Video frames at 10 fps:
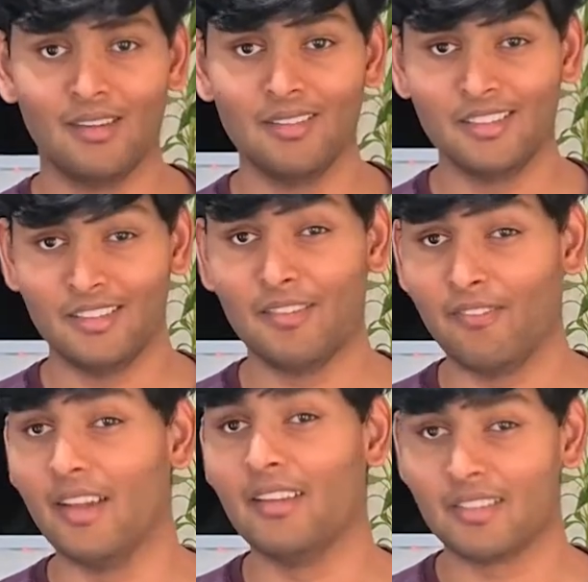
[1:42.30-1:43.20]
This is a
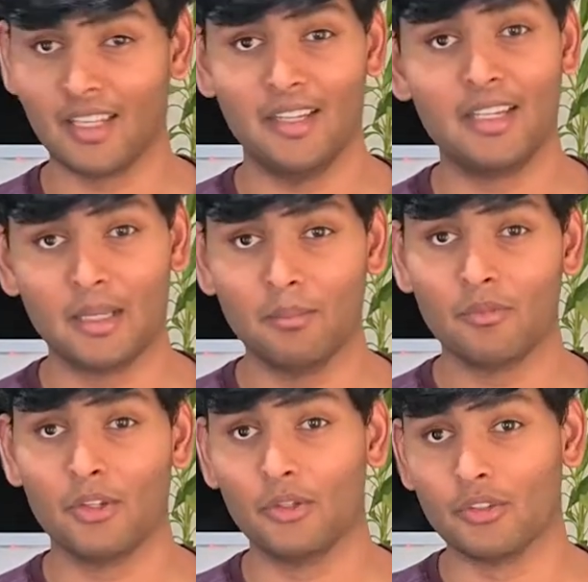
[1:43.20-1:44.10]
very scary time
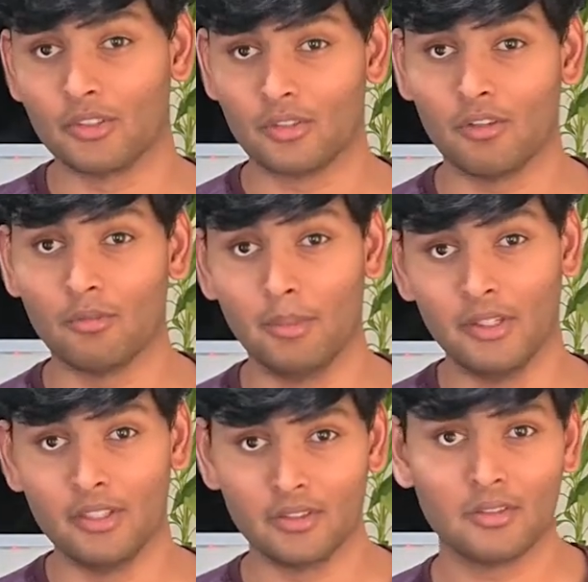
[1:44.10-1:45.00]
for users of
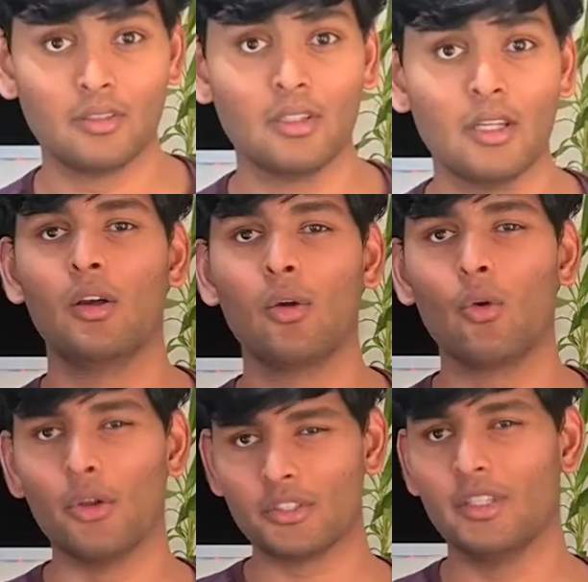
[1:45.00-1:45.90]
bridges.
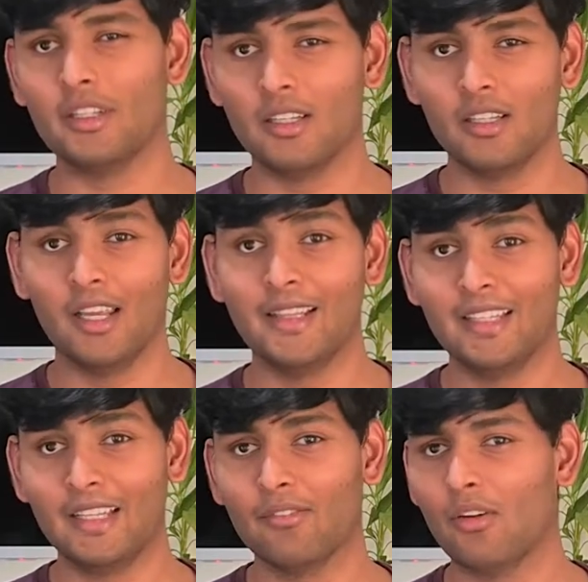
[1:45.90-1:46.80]
Coincidentally,
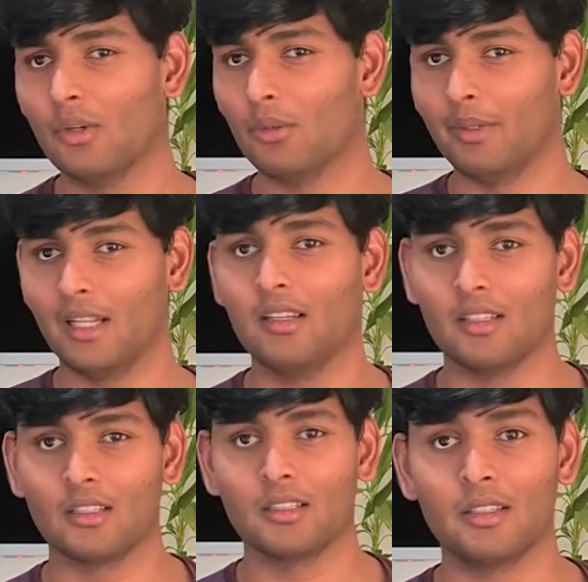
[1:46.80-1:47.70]
Ethereum founder
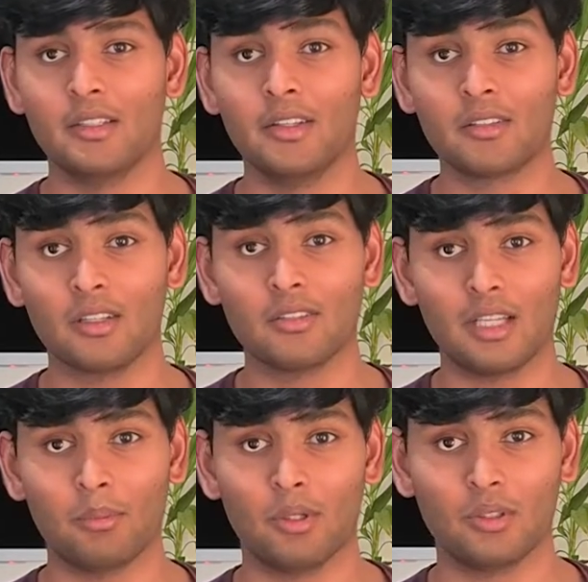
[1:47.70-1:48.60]
Vitalik discussed
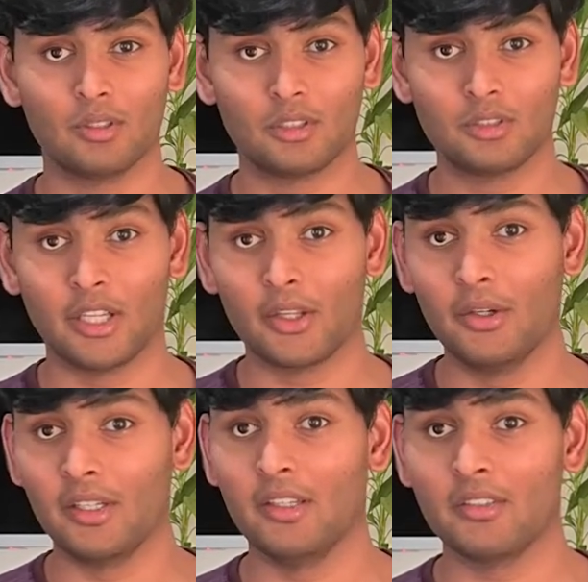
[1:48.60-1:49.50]
about
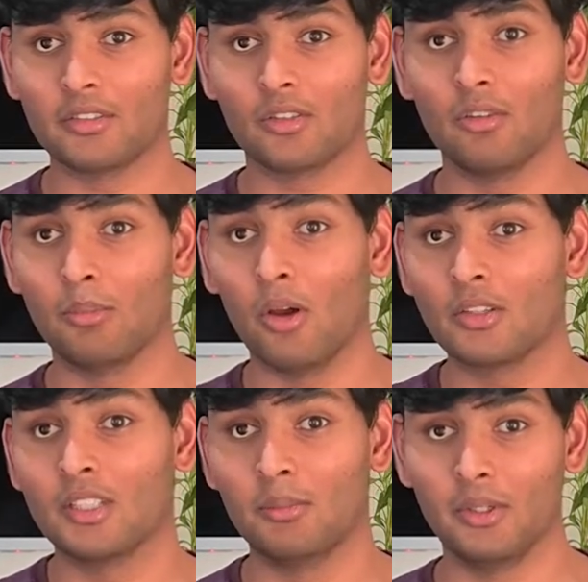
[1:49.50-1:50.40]
security risks of
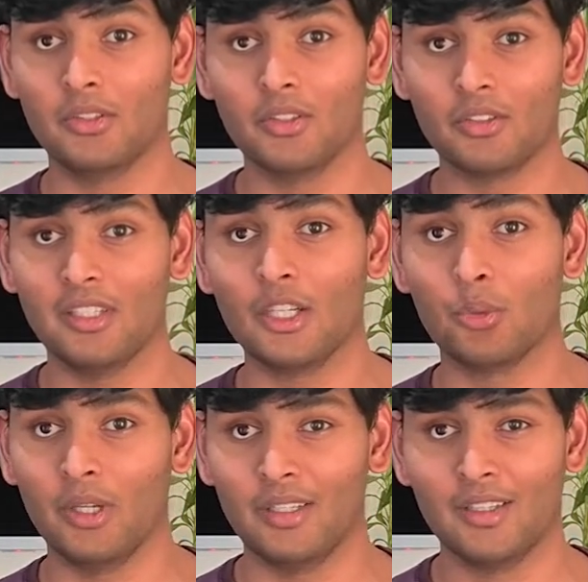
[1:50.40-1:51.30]
blockchain bridges in a
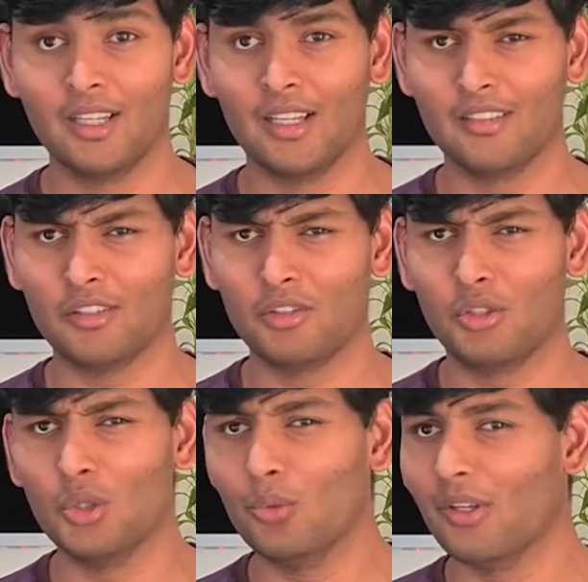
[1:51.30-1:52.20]
tweet just
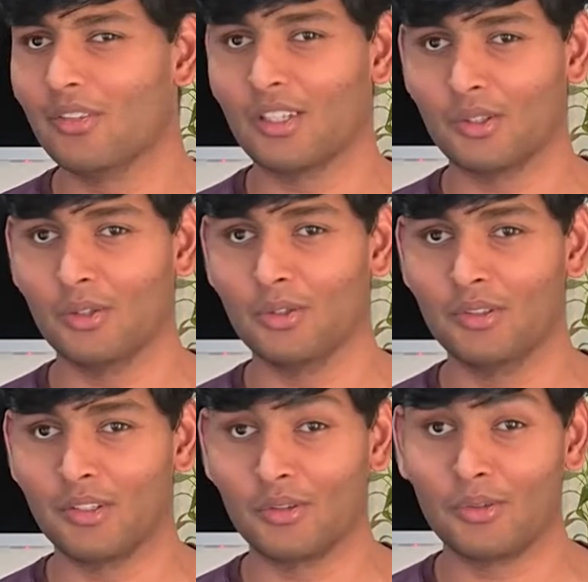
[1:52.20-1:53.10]
2 weeks ago
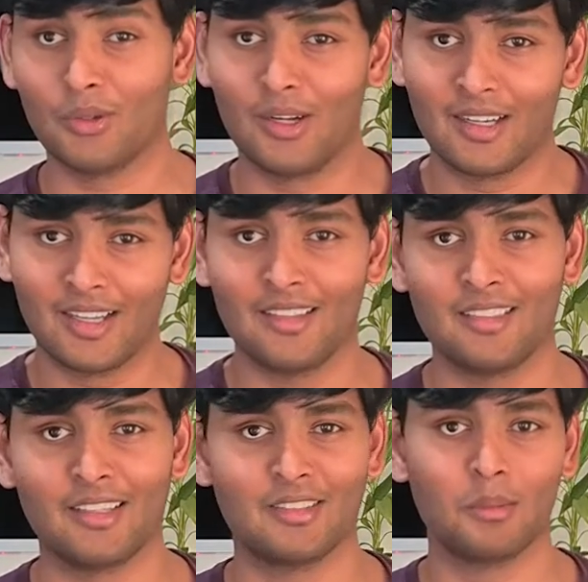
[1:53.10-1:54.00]
using Solana as an
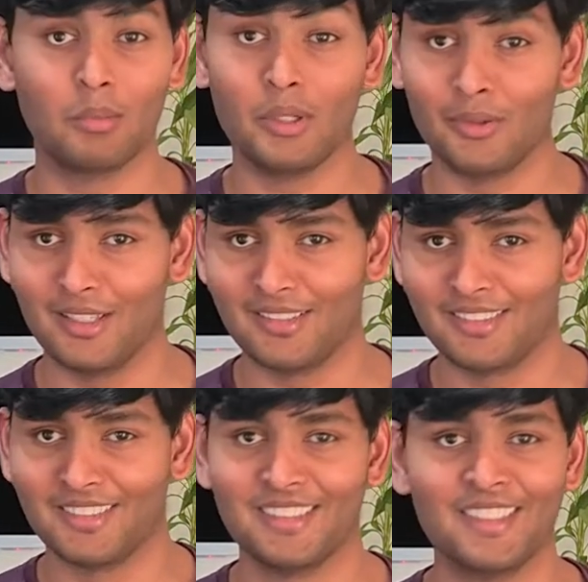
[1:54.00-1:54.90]
example, no less.